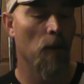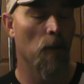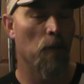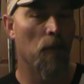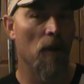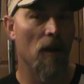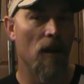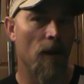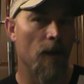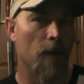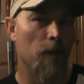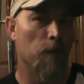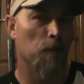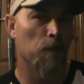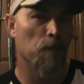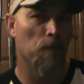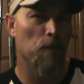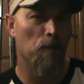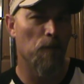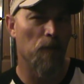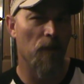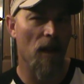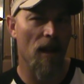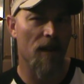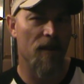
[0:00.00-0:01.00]
But
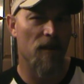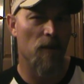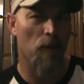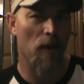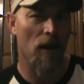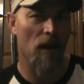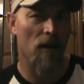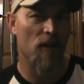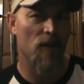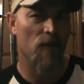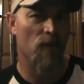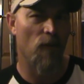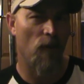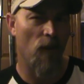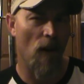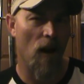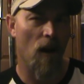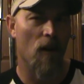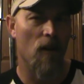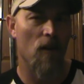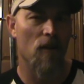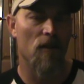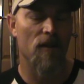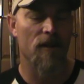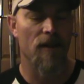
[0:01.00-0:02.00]
that's about as
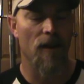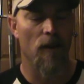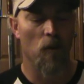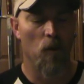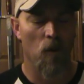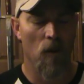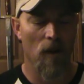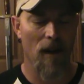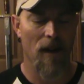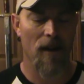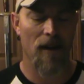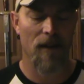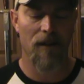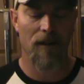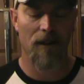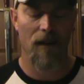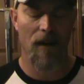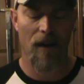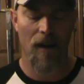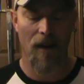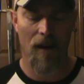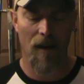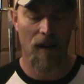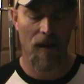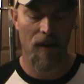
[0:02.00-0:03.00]
far as it went,
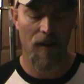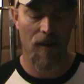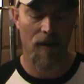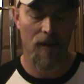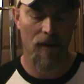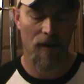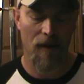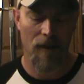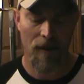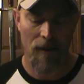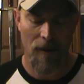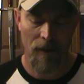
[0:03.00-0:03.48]
and